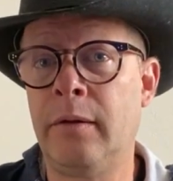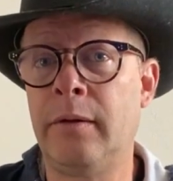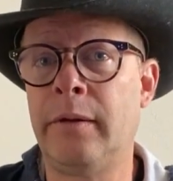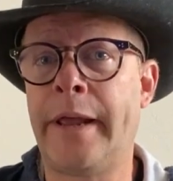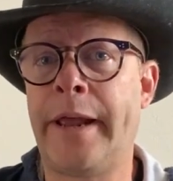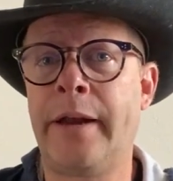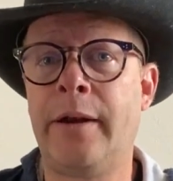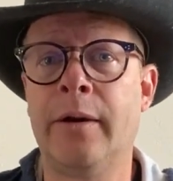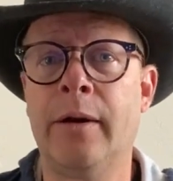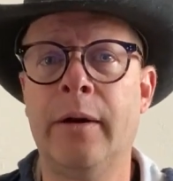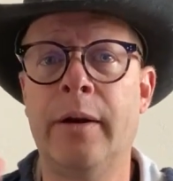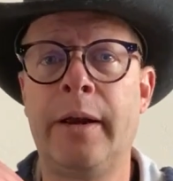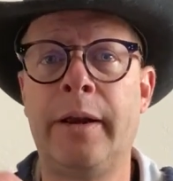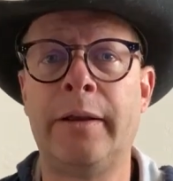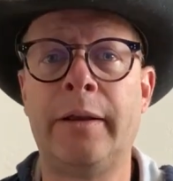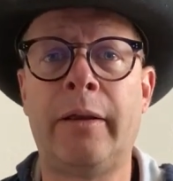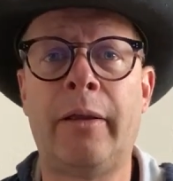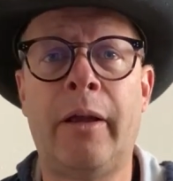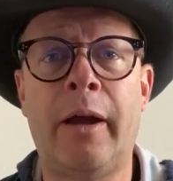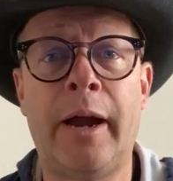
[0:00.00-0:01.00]
later in
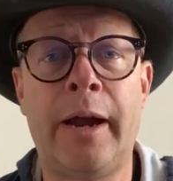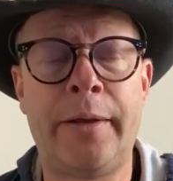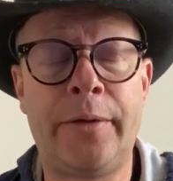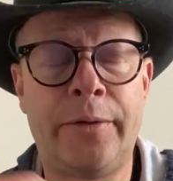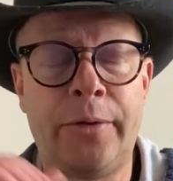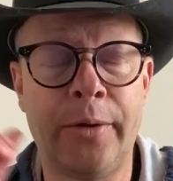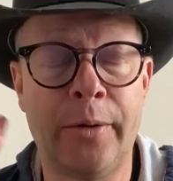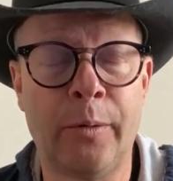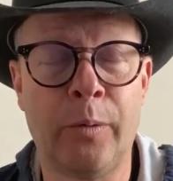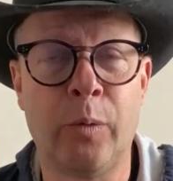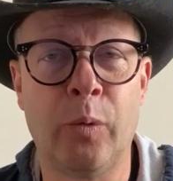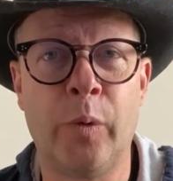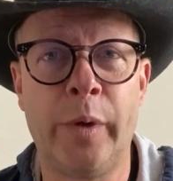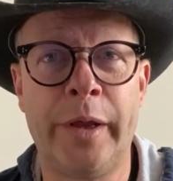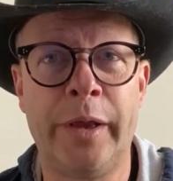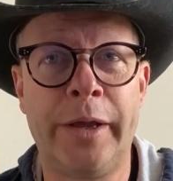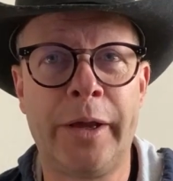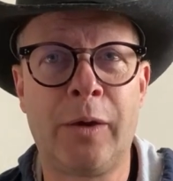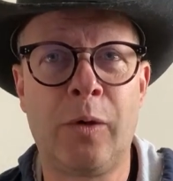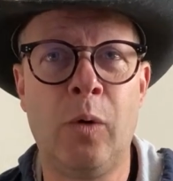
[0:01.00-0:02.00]
the line. They're
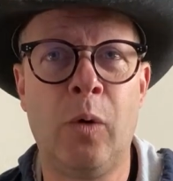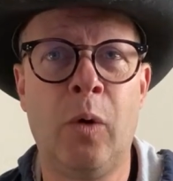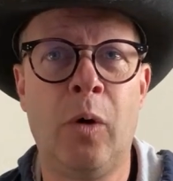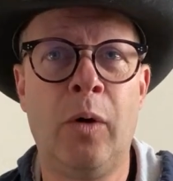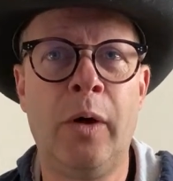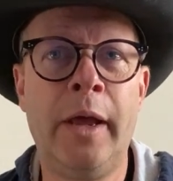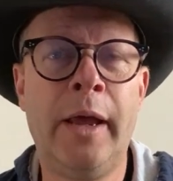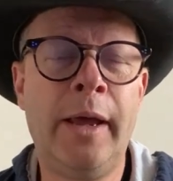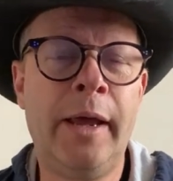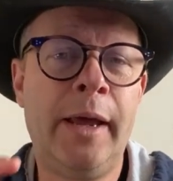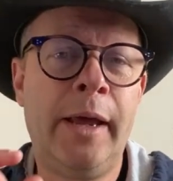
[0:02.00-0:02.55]
really cool.